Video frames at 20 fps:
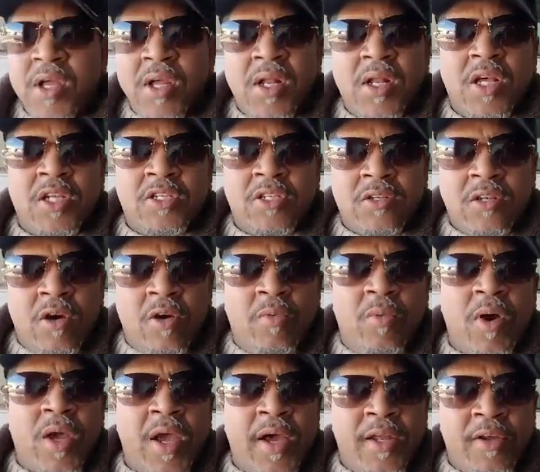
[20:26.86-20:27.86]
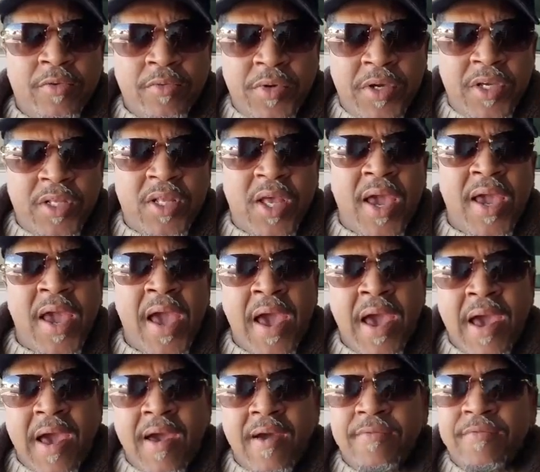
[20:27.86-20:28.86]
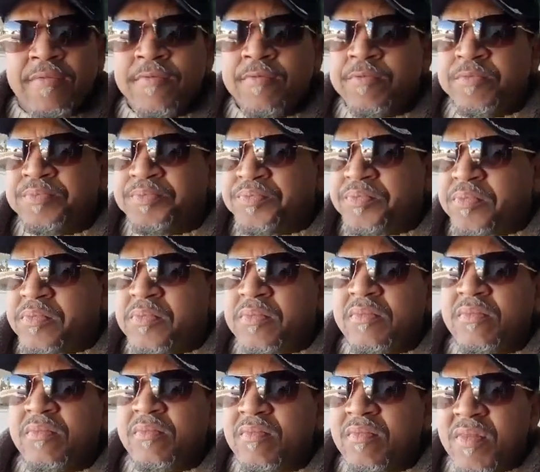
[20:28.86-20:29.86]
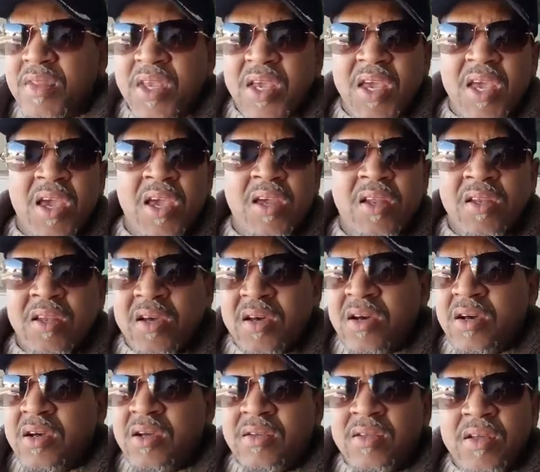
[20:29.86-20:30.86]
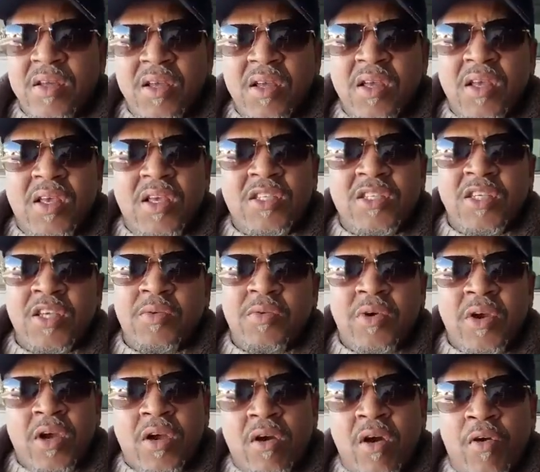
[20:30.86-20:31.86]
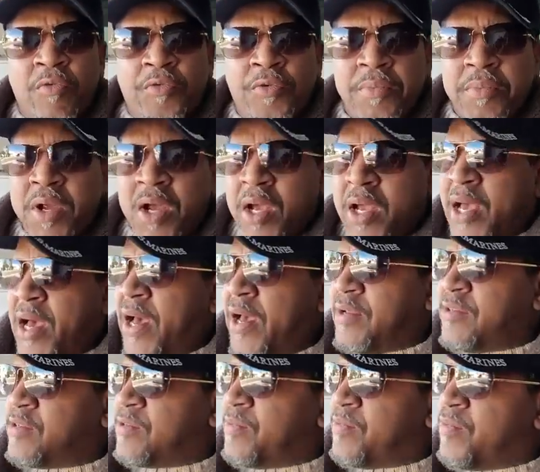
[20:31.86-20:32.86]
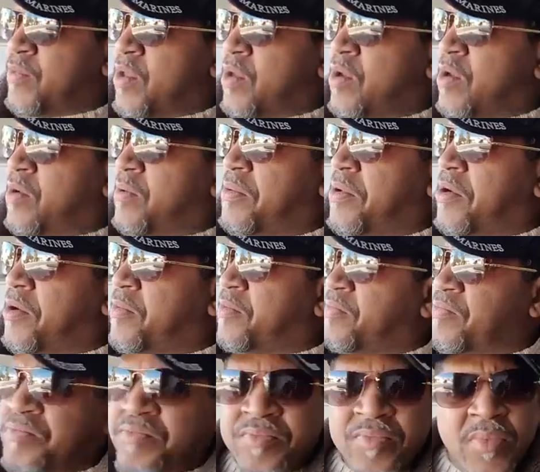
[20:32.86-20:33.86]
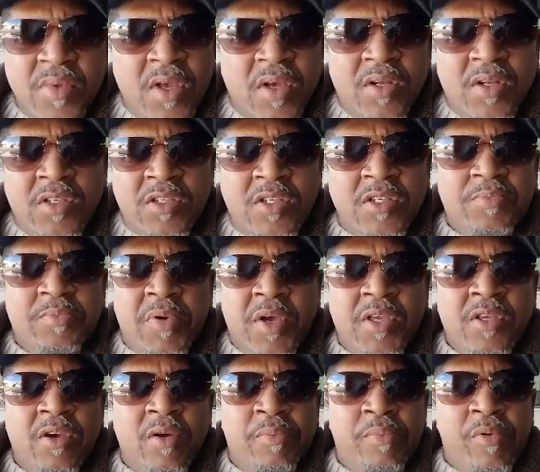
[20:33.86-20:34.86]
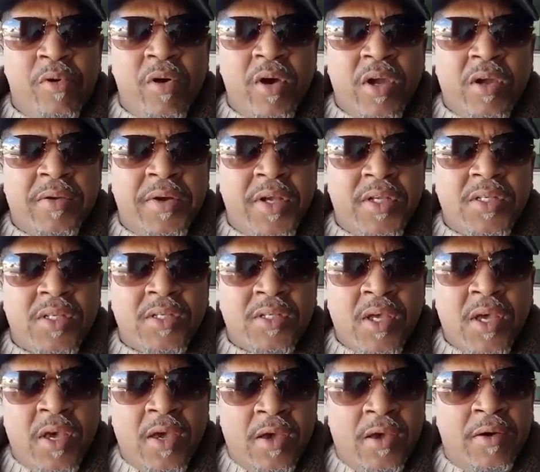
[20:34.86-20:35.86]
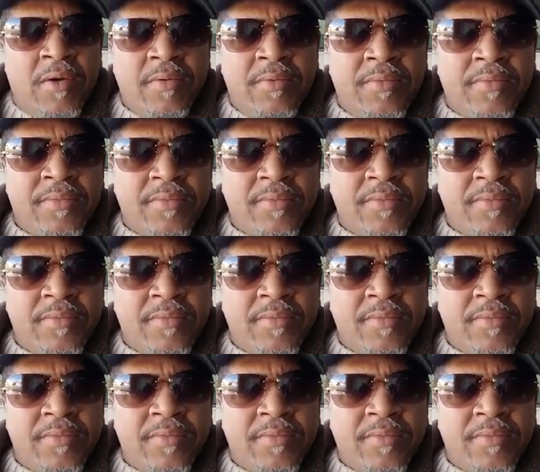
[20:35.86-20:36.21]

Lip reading: Let you know what kind of weed they have, and see where it go from there, guys. Well, this has been your boy Crazy as Hell,